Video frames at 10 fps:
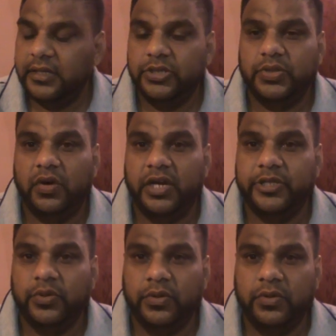So all
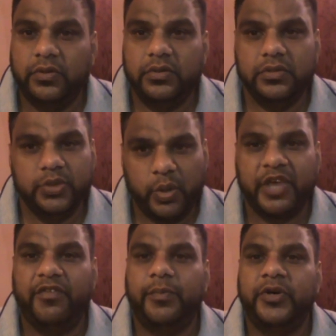you don't
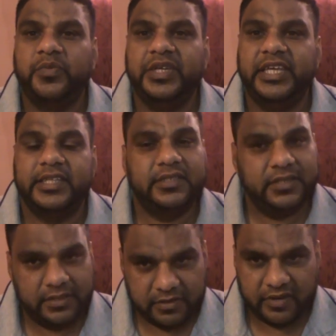give up on me yet.
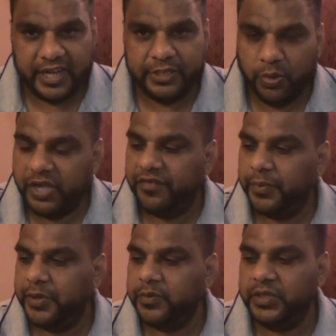Right, don't give
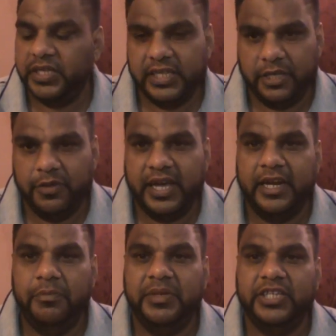up on me. Give me a
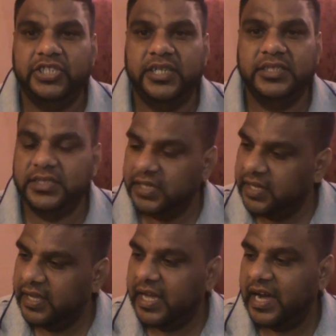little patience,
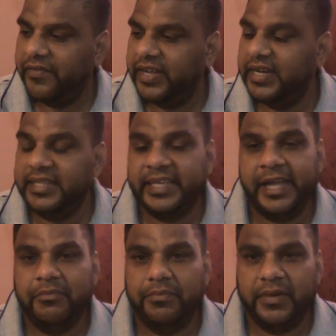have a little
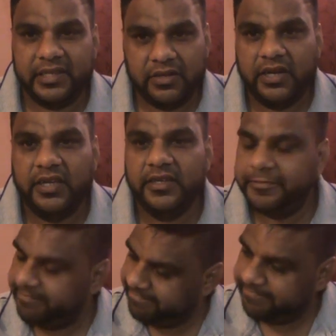time, and all you,
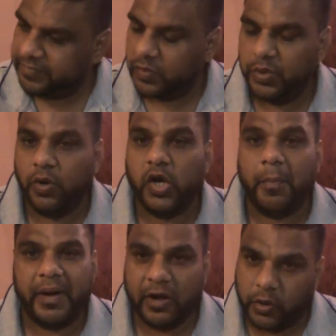we go come
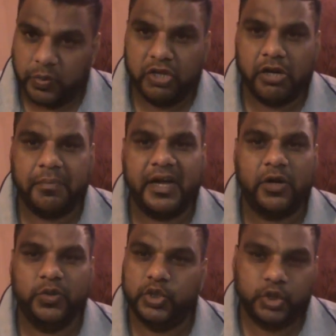back out. We come back
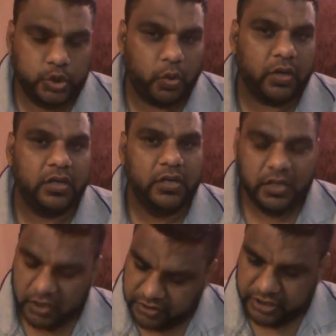out strong.
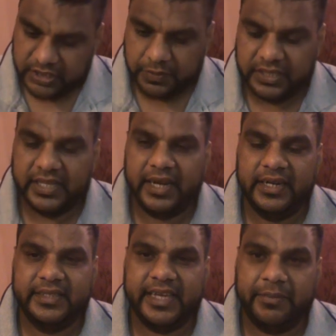Just we need a
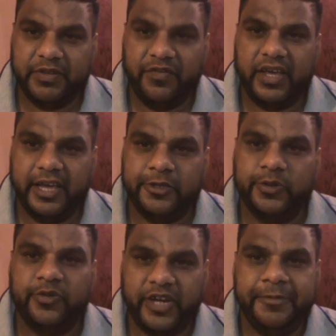little time to figure it
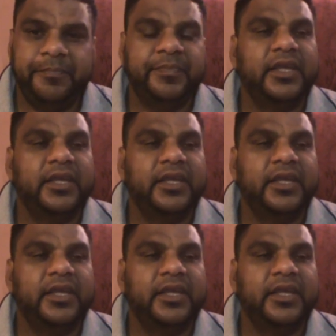out, right?